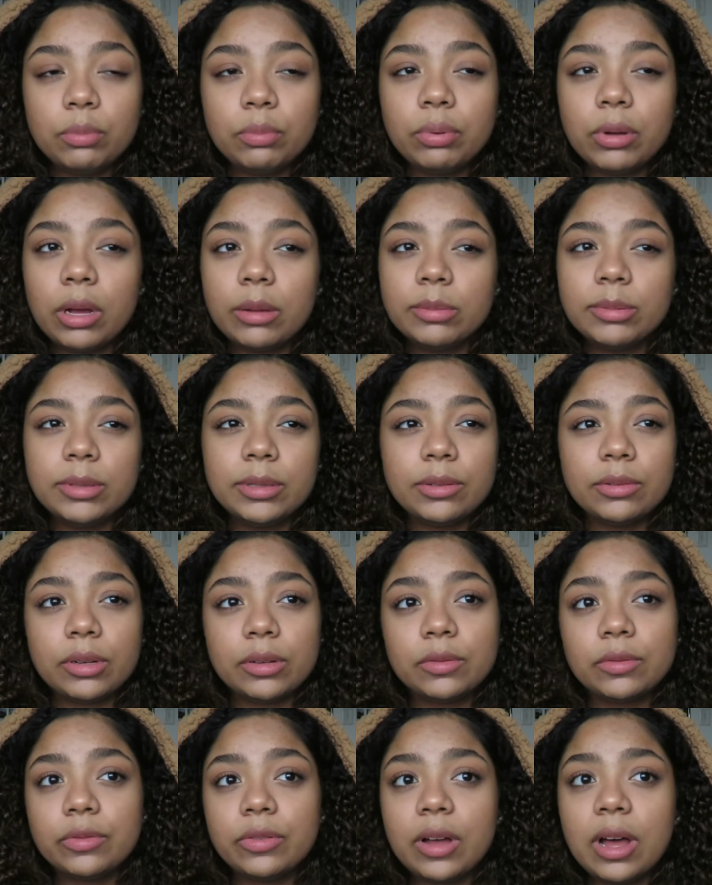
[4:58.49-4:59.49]
probably
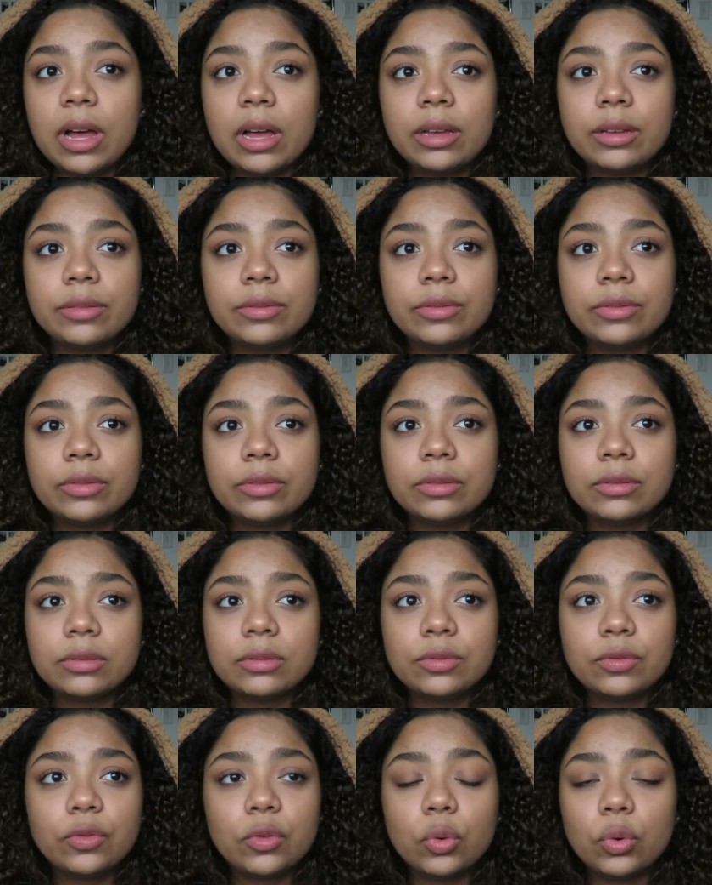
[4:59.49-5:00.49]
around 5,
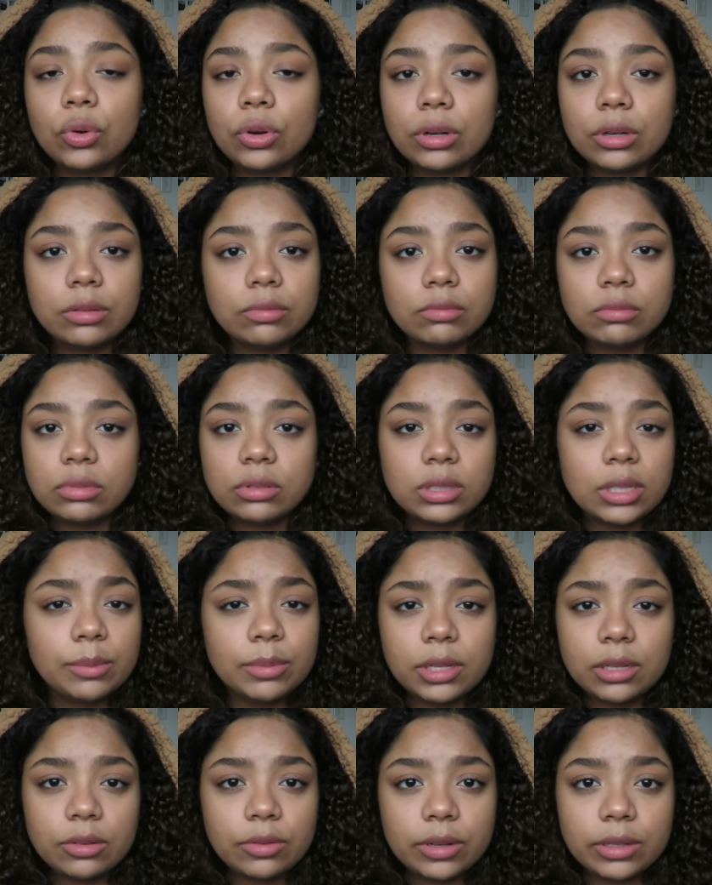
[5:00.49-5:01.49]
4,
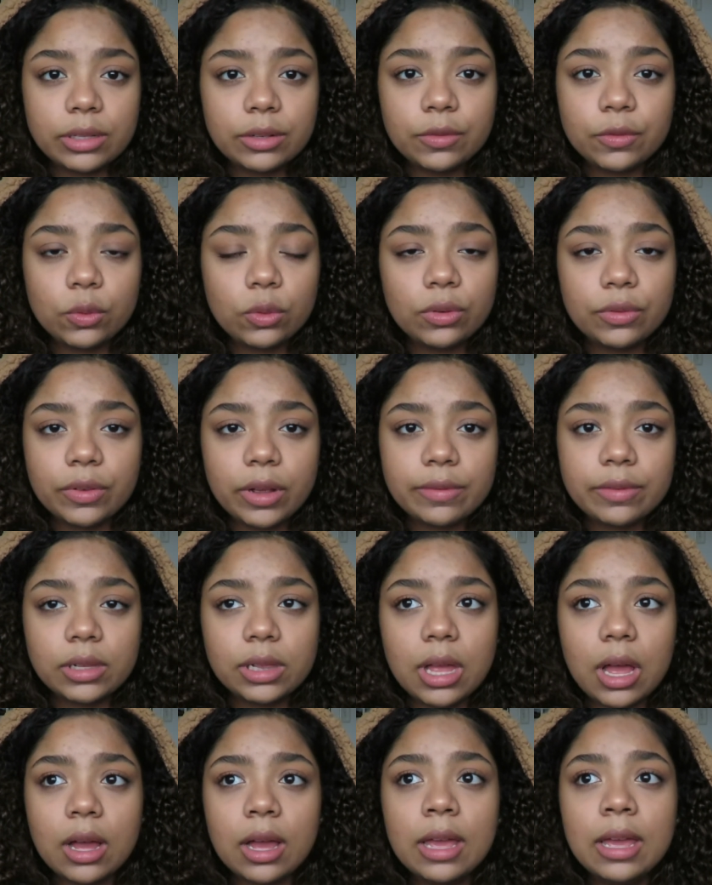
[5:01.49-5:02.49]
something around there, 4 or 5
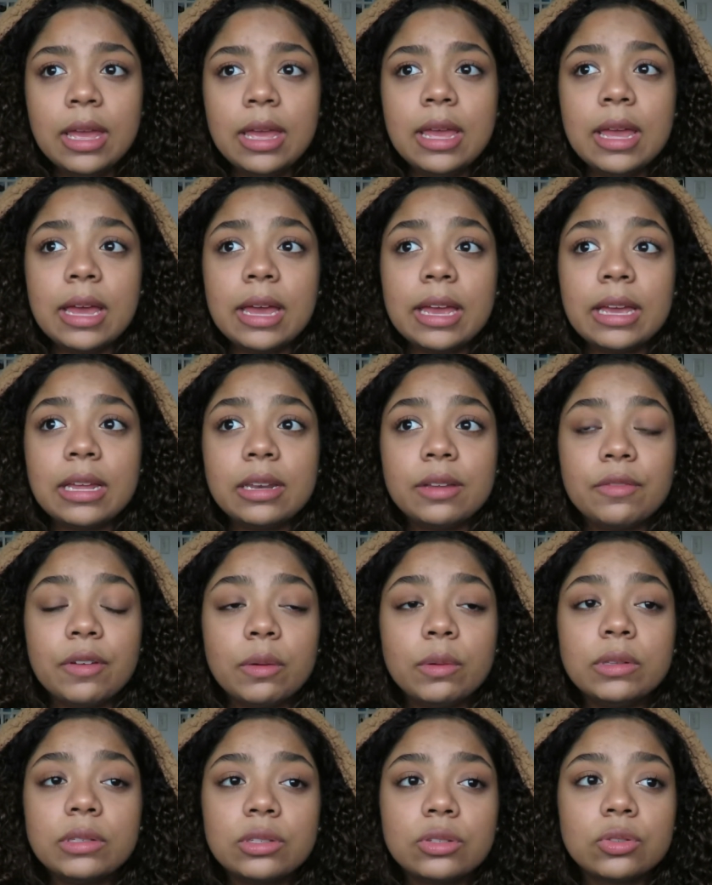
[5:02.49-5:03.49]
o'clock. And if I
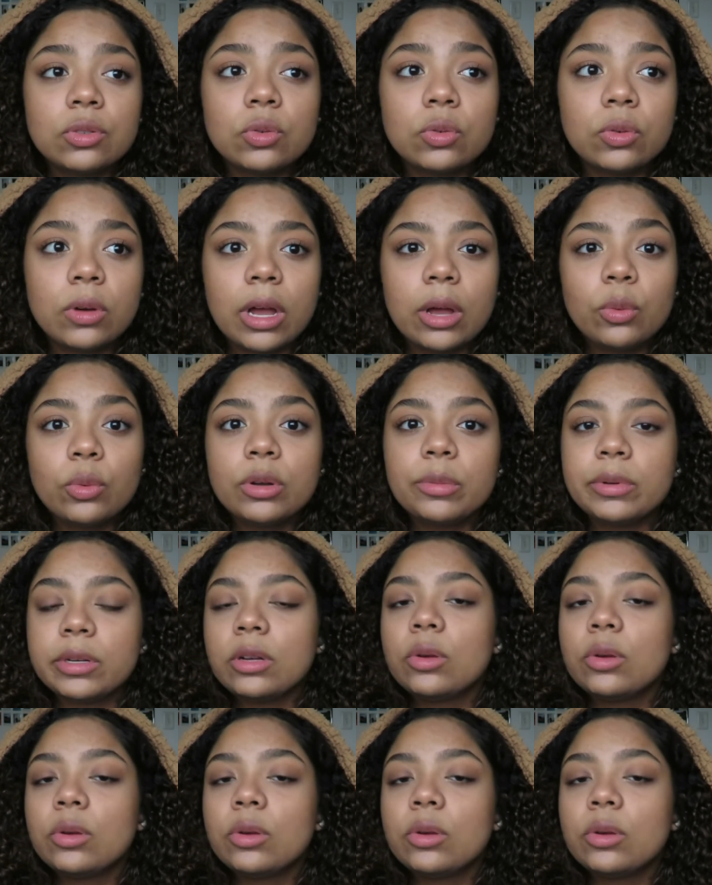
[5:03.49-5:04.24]
went to school, I would have